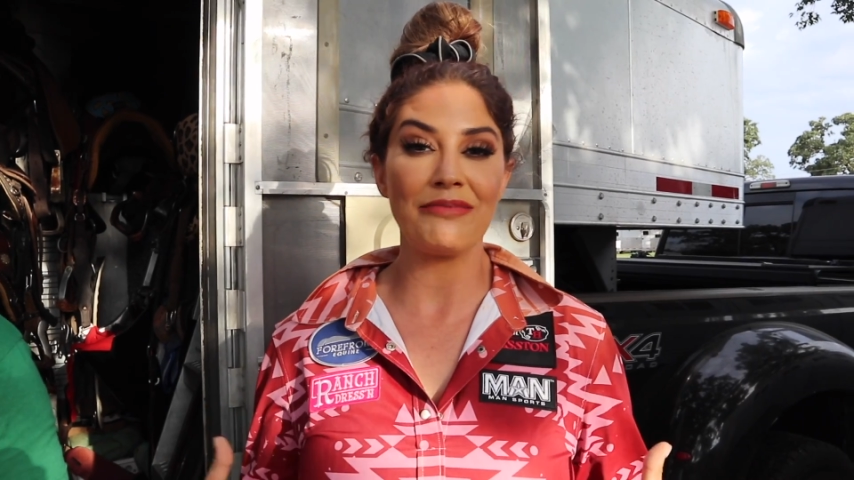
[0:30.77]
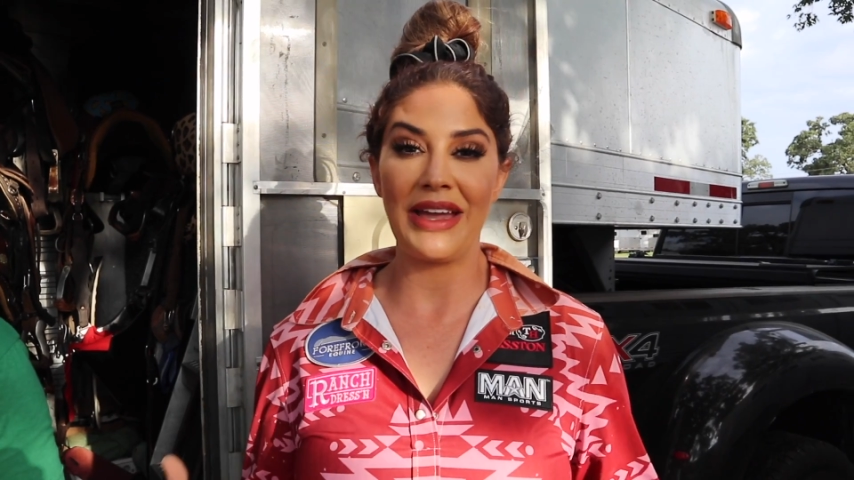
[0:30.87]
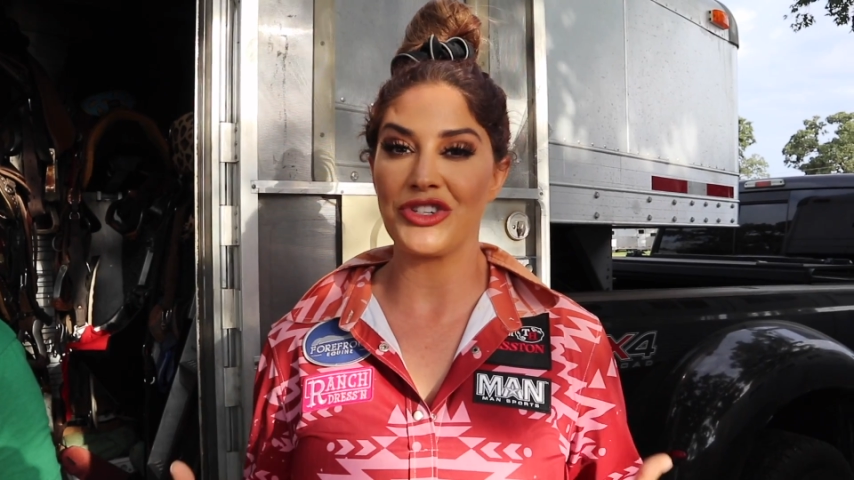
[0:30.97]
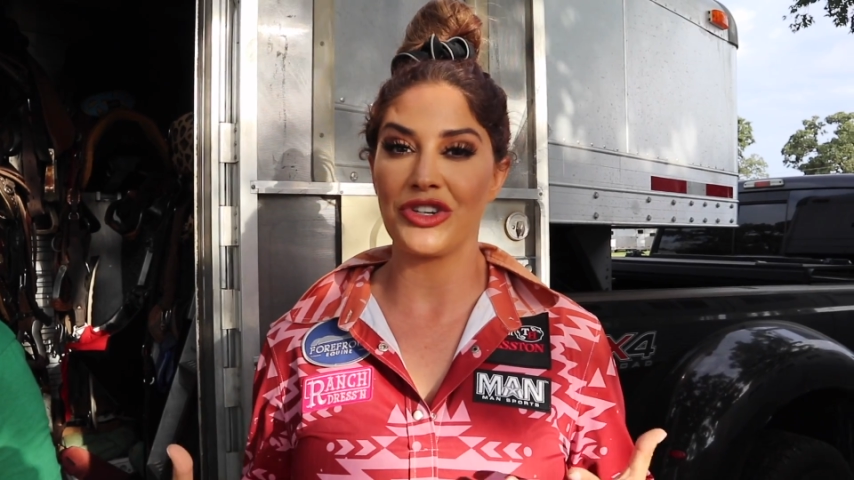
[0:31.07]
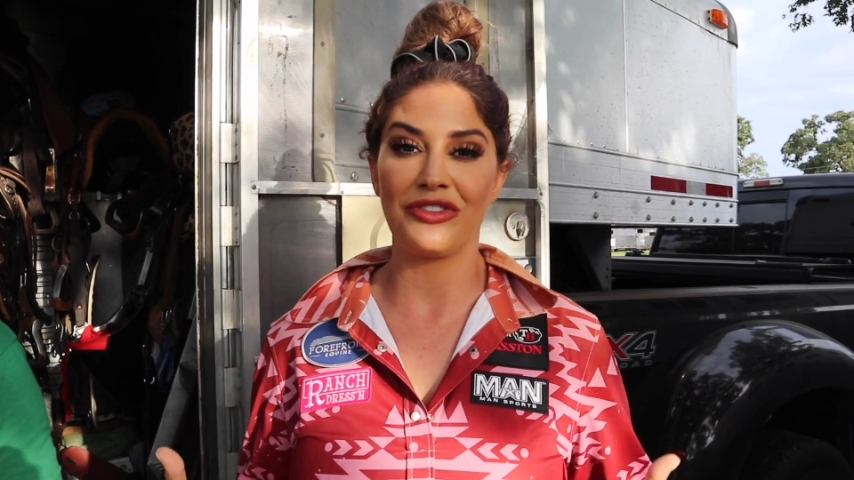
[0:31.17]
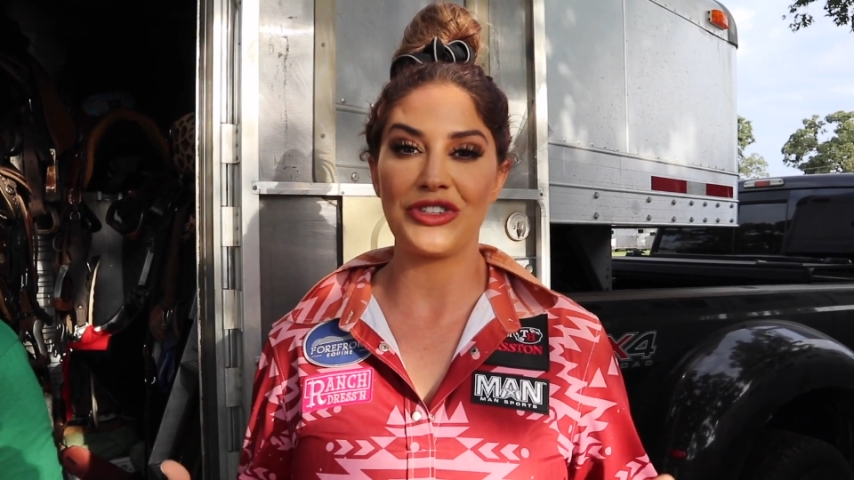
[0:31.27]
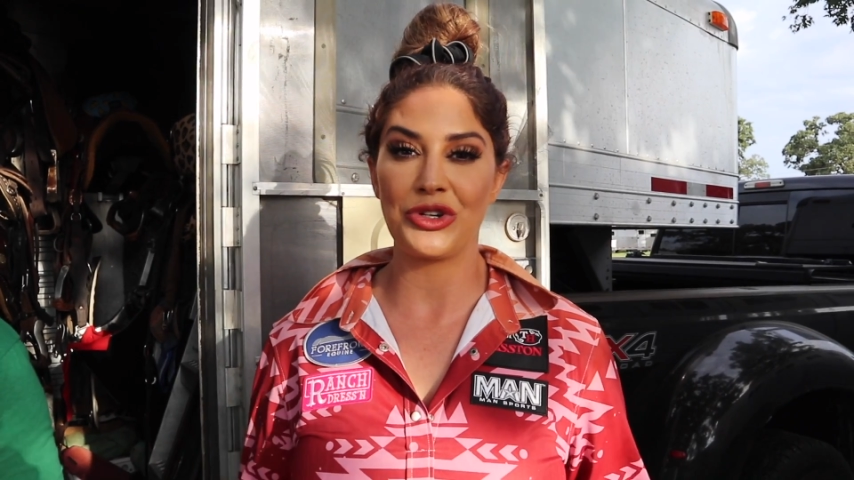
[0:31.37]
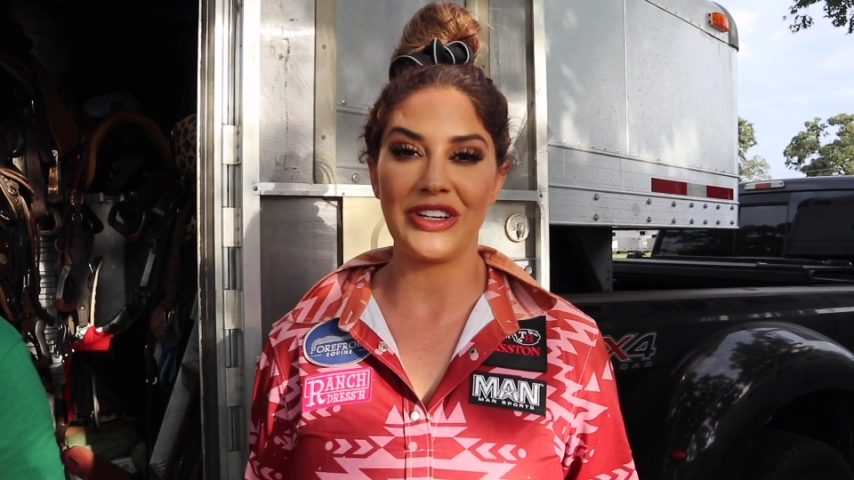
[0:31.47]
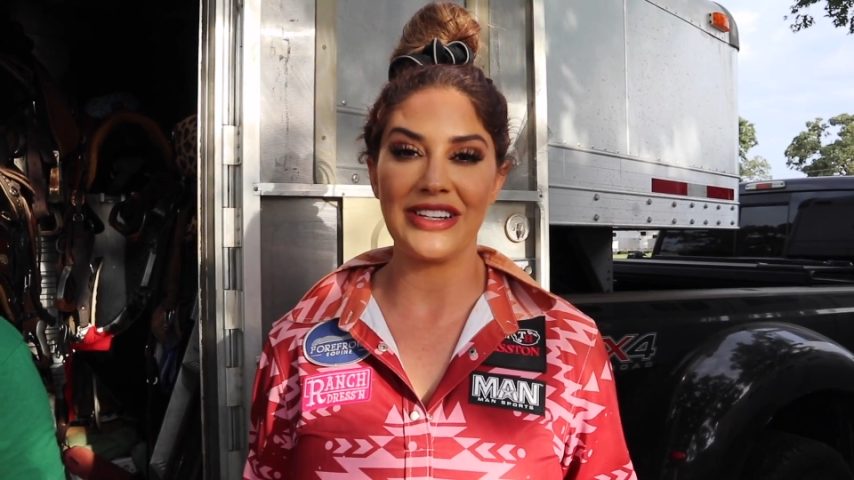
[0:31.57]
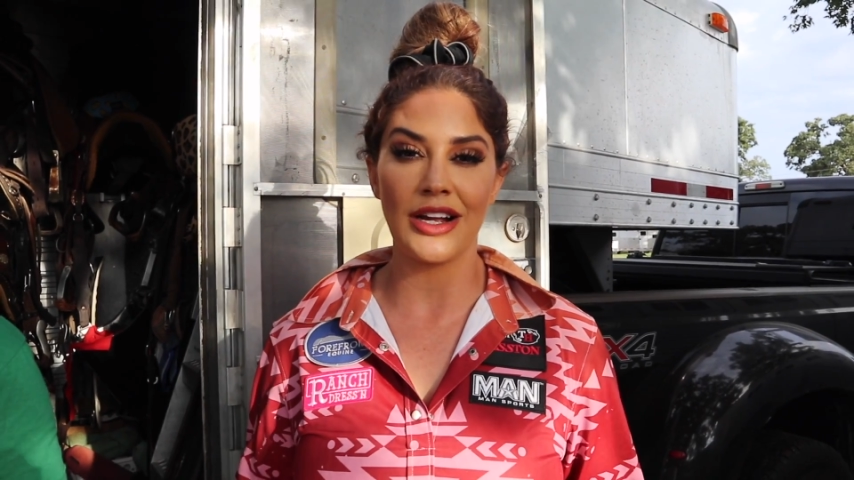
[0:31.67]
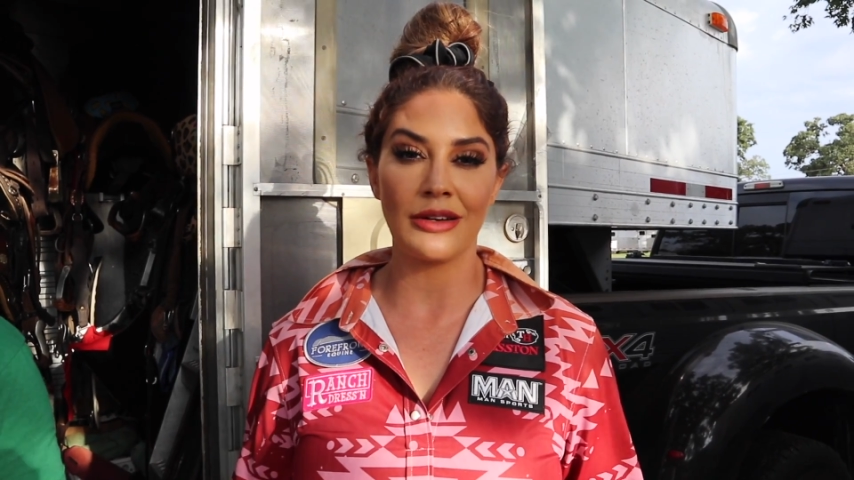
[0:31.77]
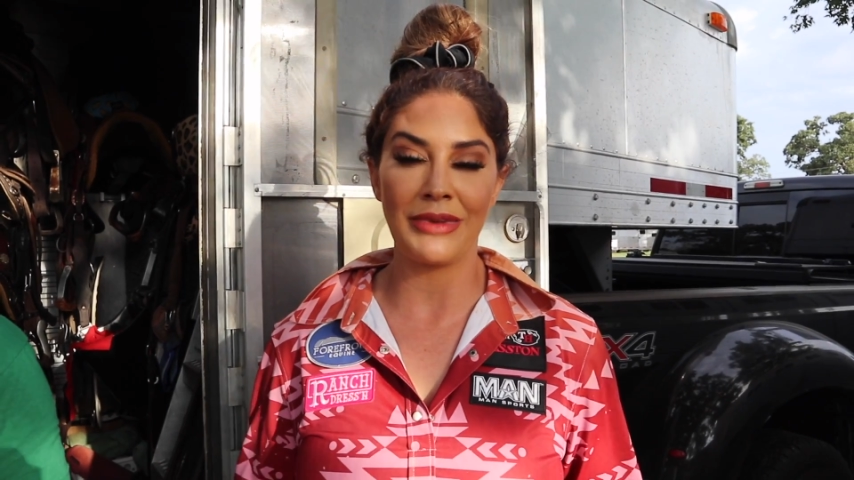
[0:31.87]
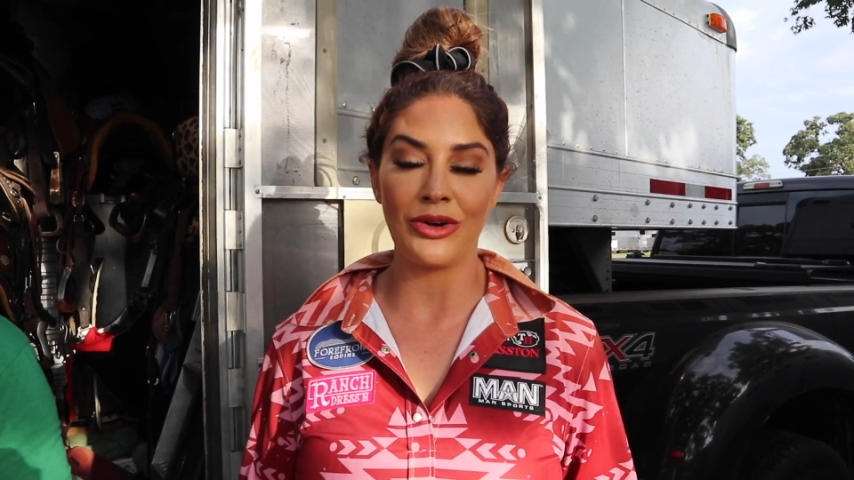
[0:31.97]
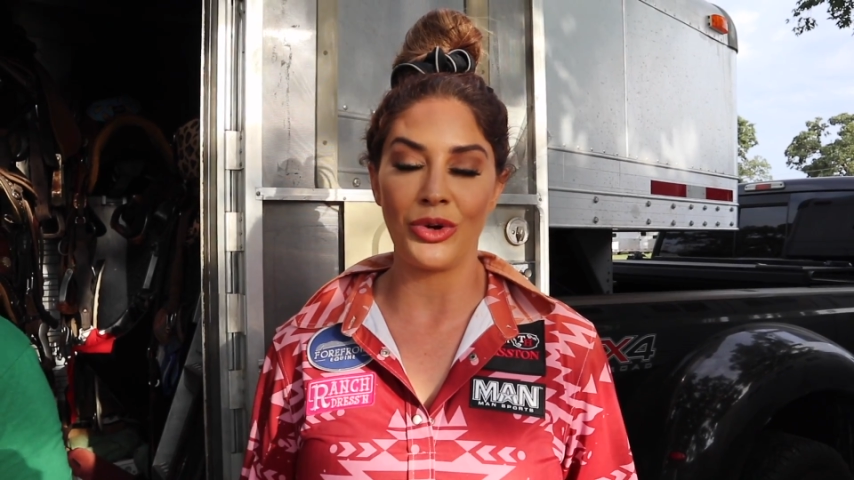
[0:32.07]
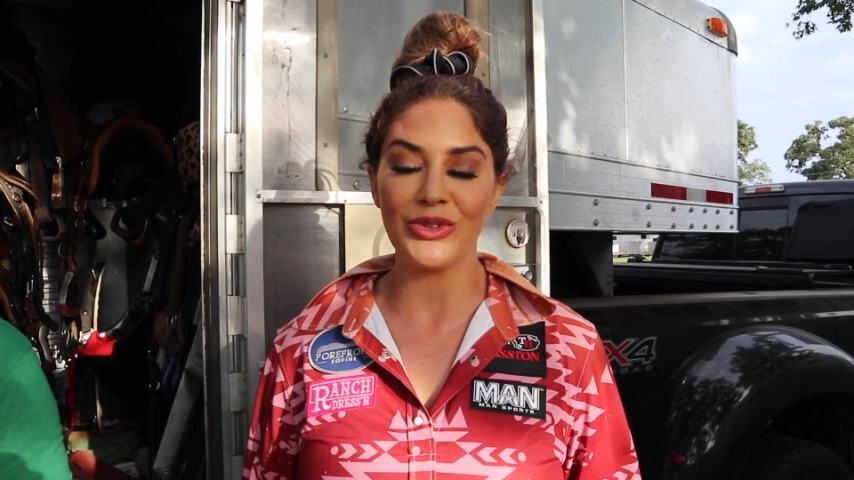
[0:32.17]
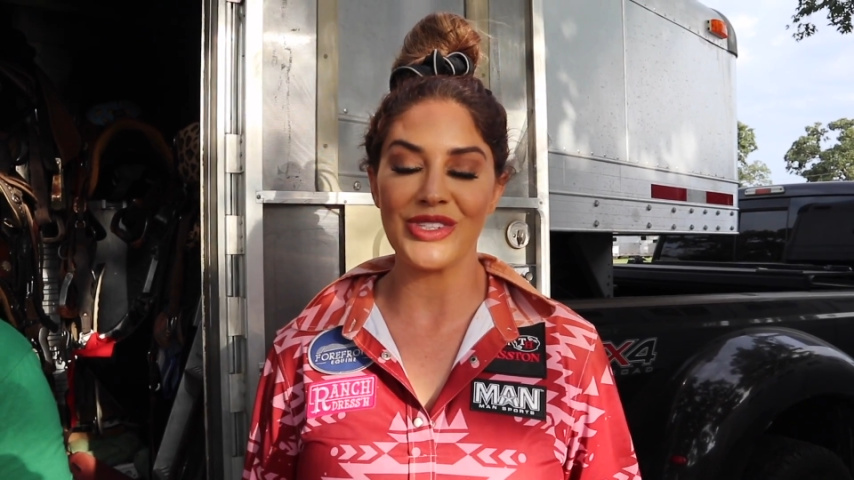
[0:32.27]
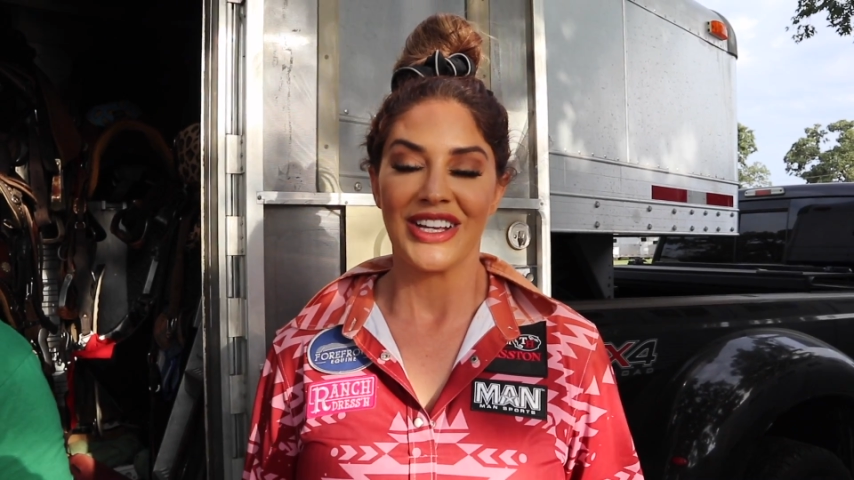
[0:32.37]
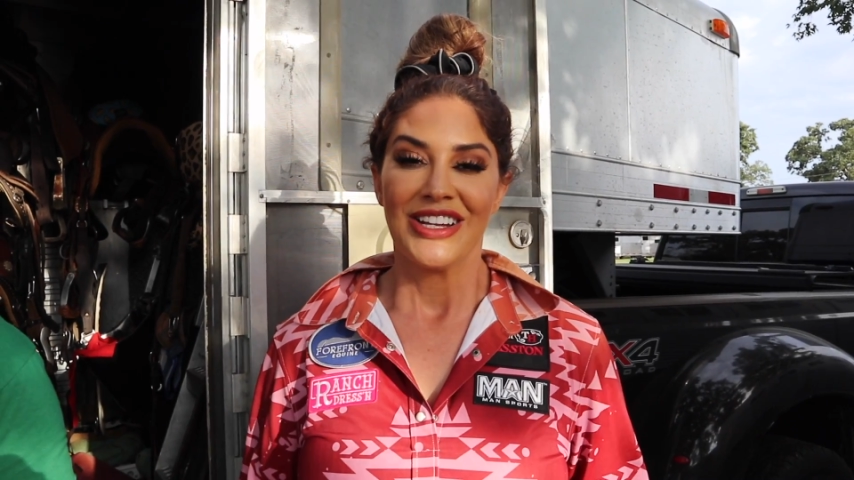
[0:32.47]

major futurities on my colts,